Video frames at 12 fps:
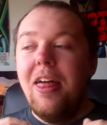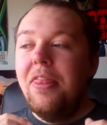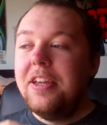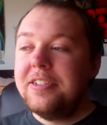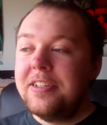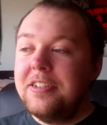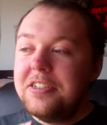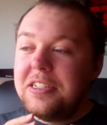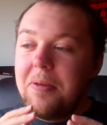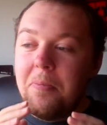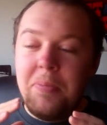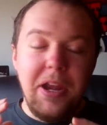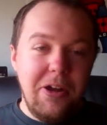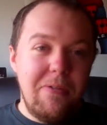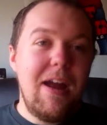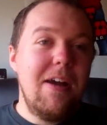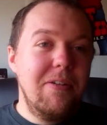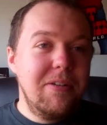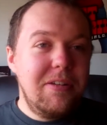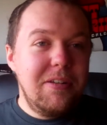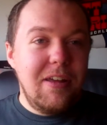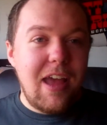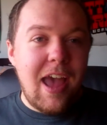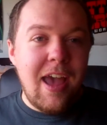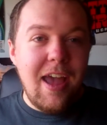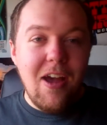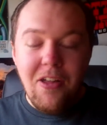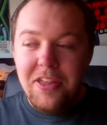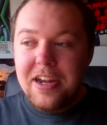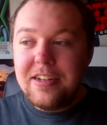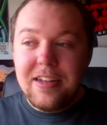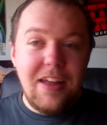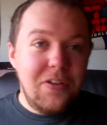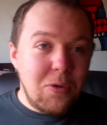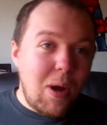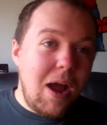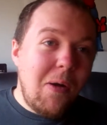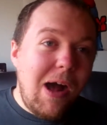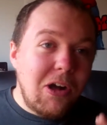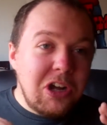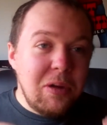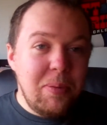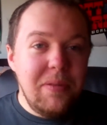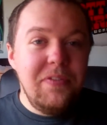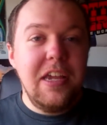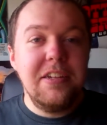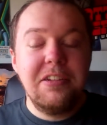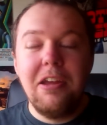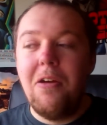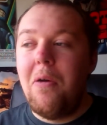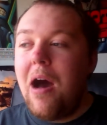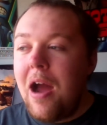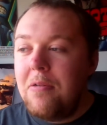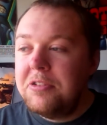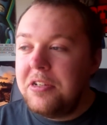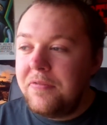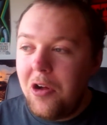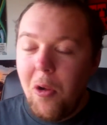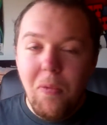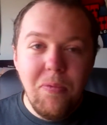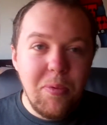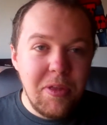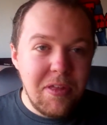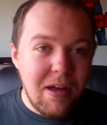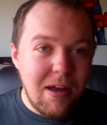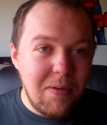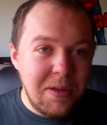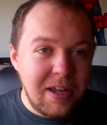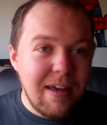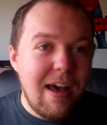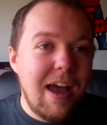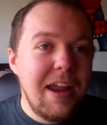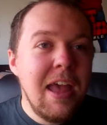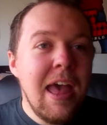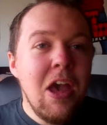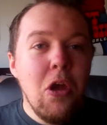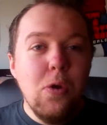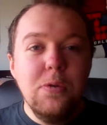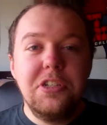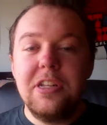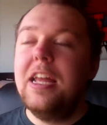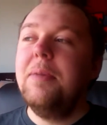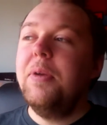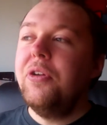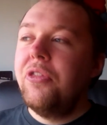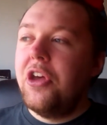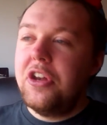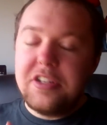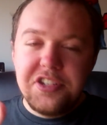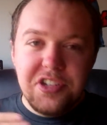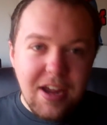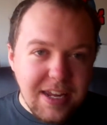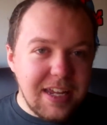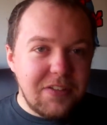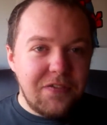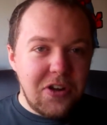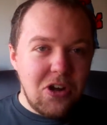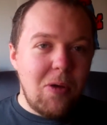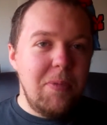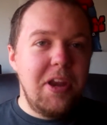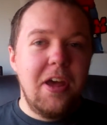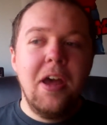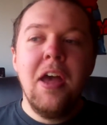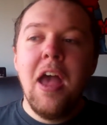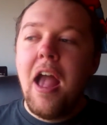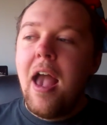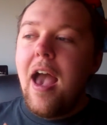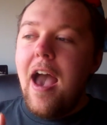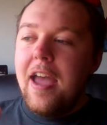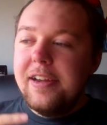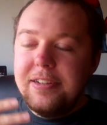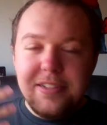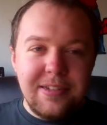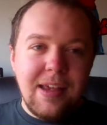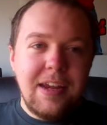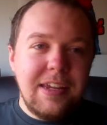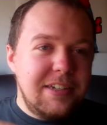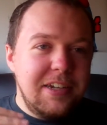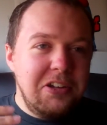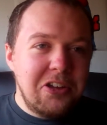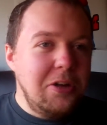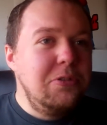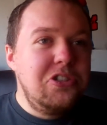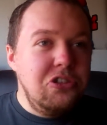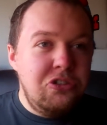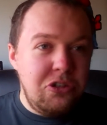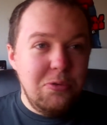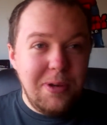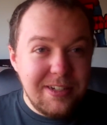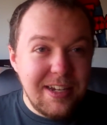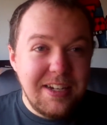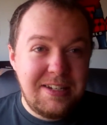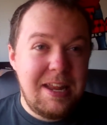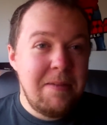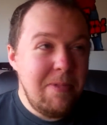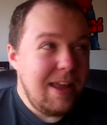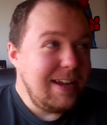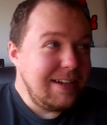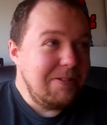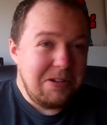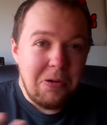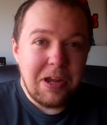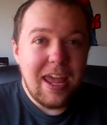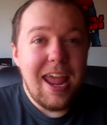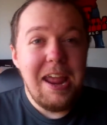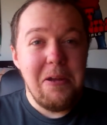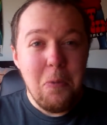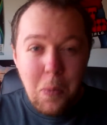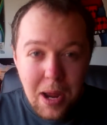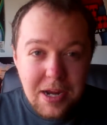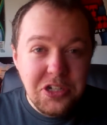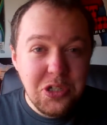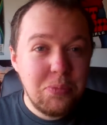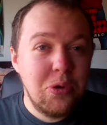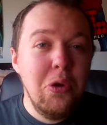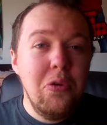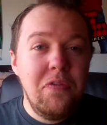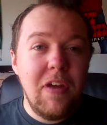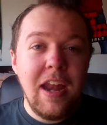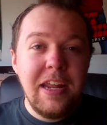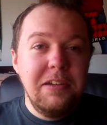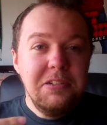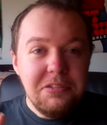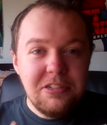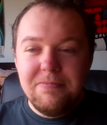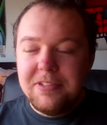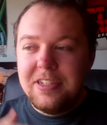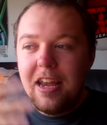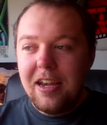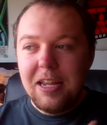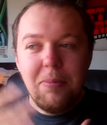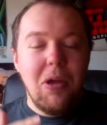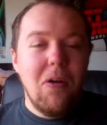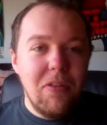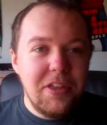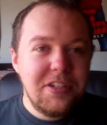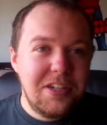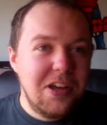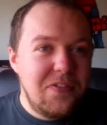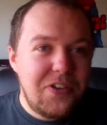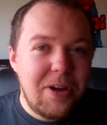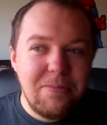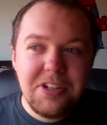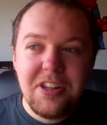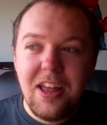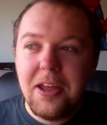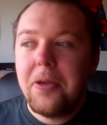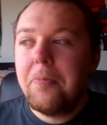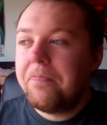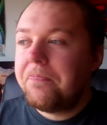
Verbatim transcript: this has been around uh, on the internet for quite a while. A couple of years ago, I was involved with a, with a guy who was claiming that psychic phenomena and psychics and ghosts do exist. I'm like, okay, where's your proof? And he was sending me all this stuff, and I'm just like,